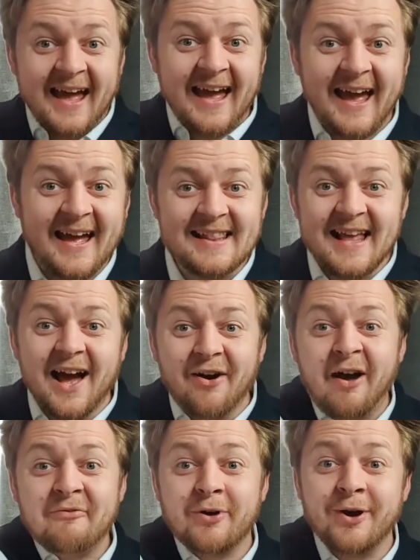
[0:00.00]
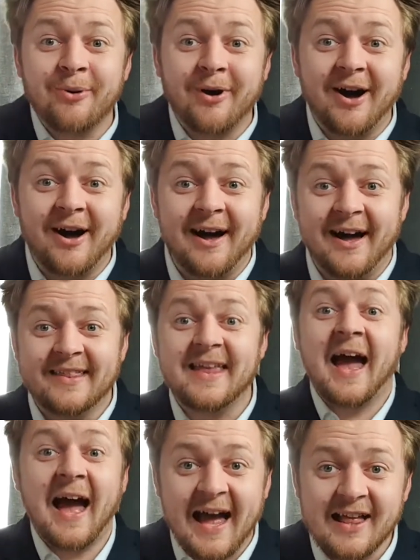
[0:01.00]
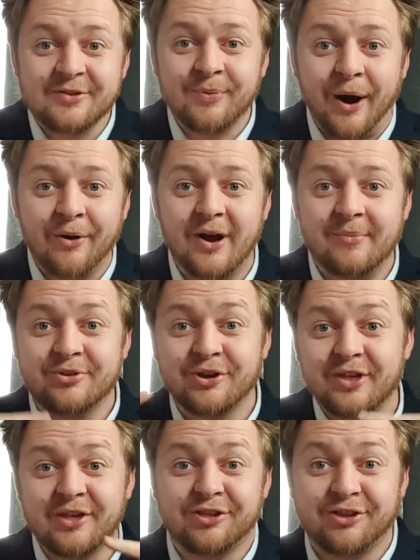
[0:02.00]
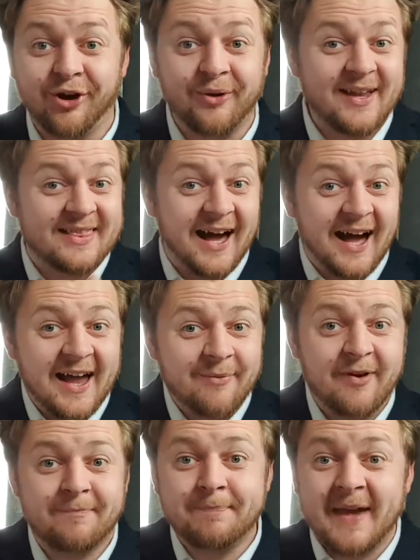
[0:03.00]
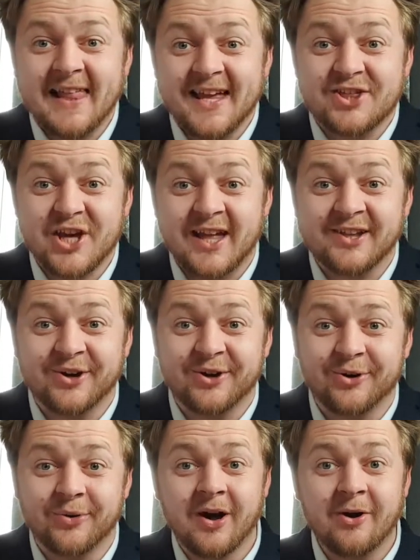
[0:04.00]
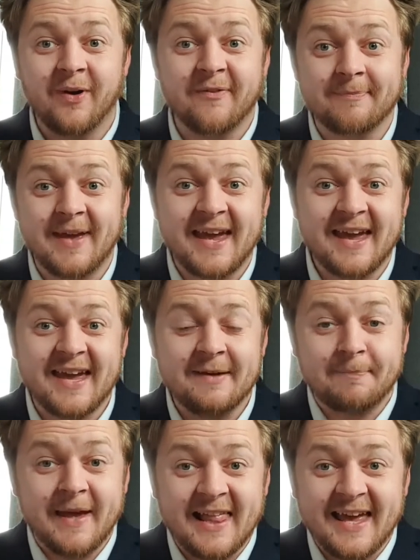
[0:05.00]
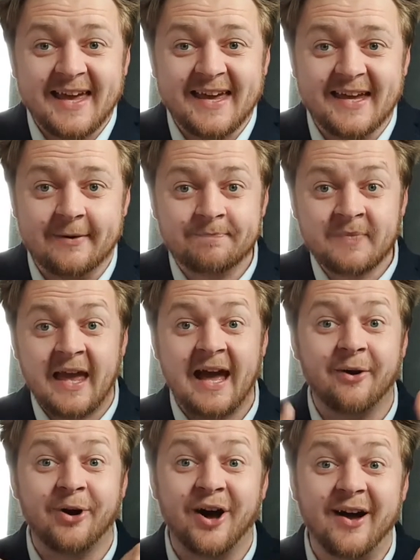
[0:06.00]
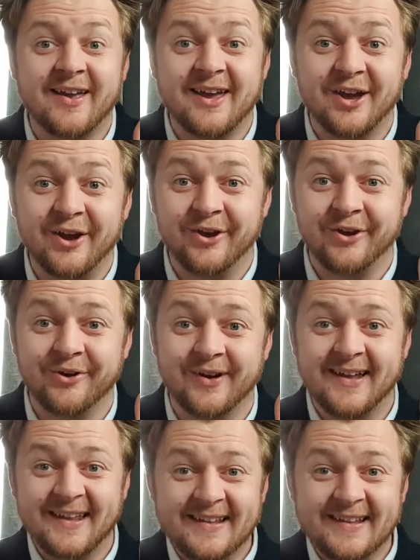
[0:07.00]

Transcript: Hello everyone, and welcome to the Storytime with Billy channel, with me, Billy. How are you?